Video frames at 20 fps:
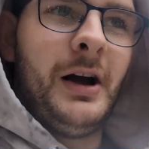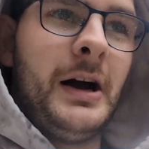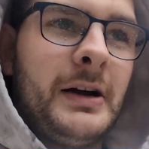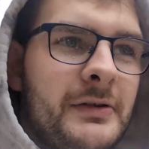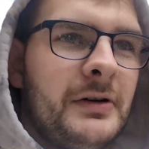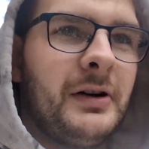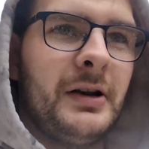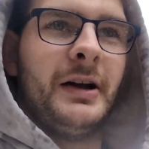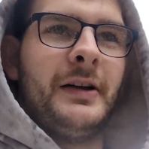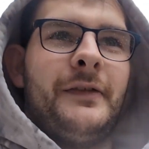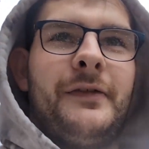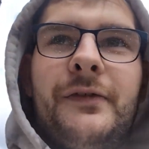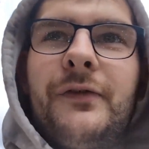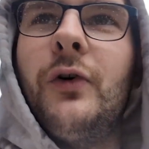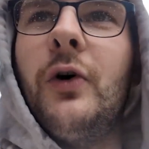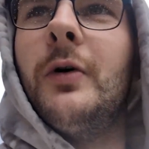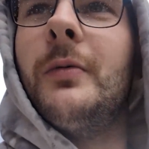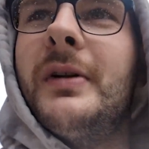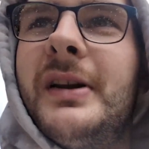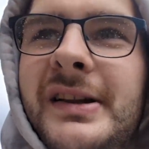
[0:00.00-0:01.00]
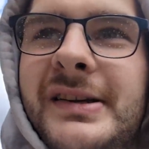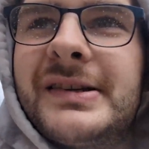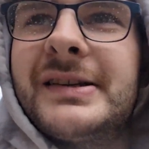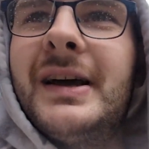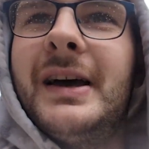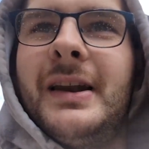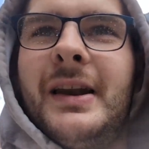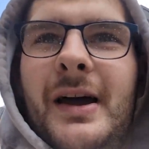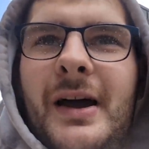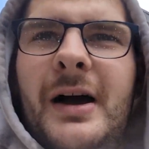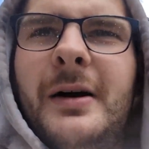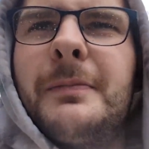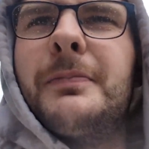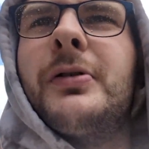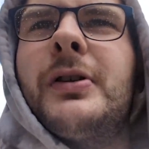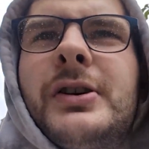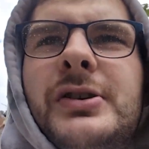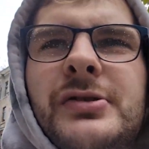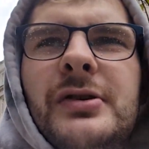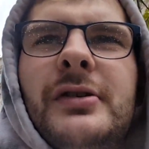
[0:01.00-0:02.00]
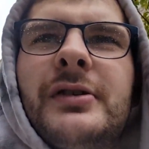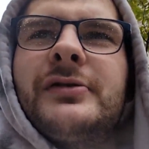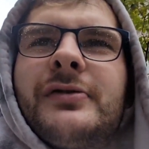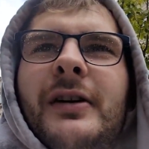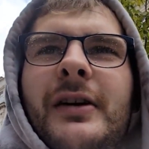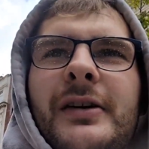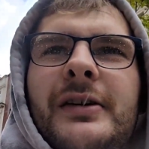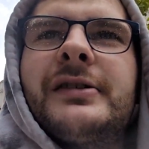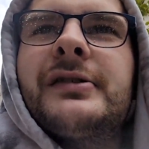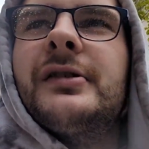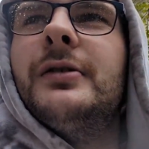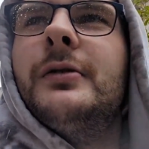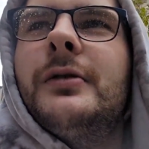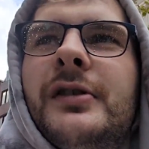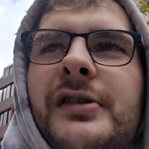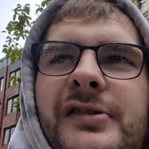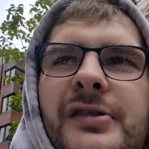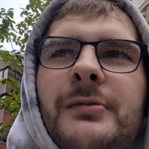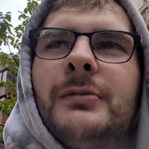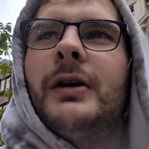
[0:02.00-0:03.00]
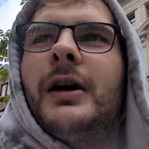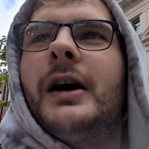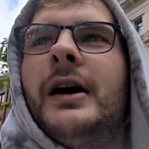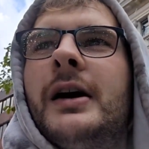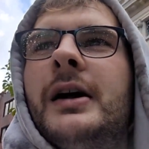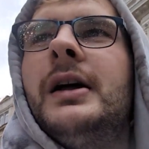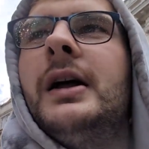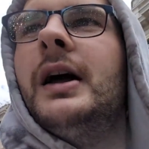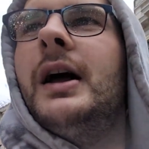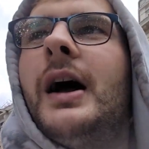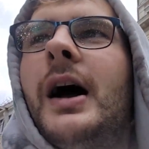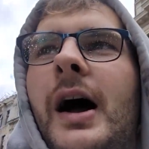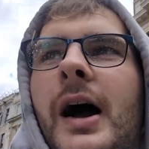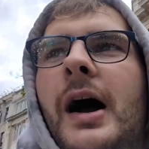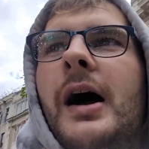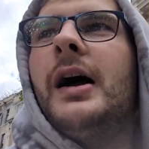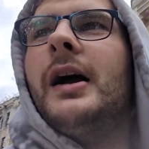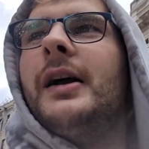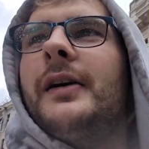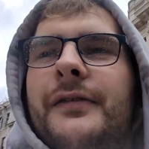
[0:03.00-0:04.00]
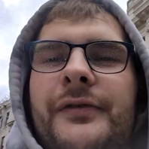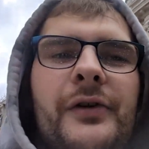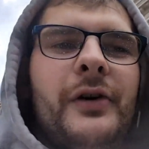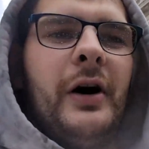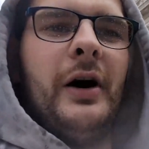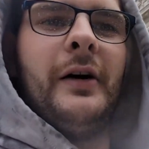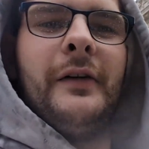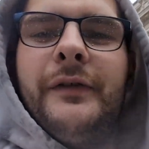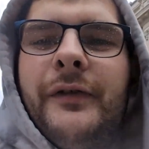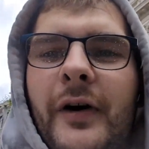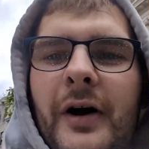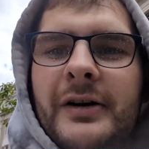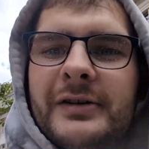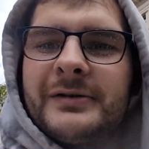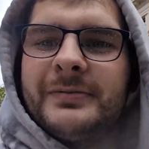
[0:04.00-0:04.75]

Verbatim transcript: I got like four minutes to get there. I'm pretty sure it's around this corner somewhere. Uh, if not, I'm fucked